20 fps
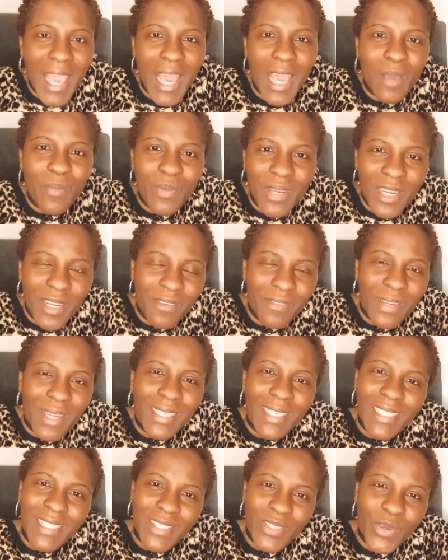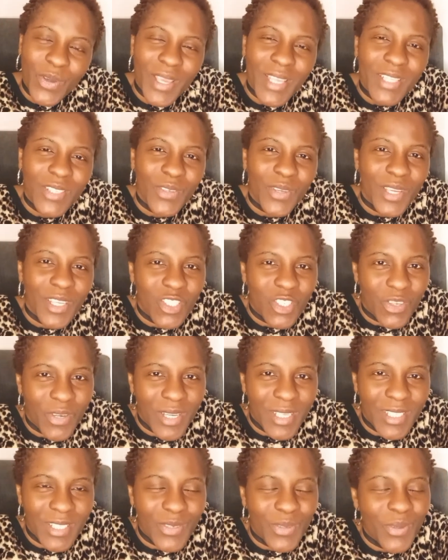I believe that it's going to
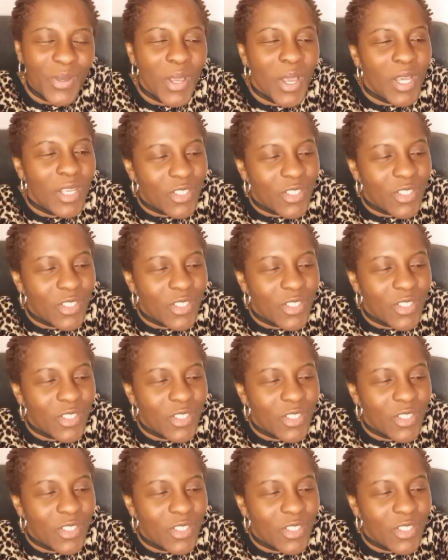interest you.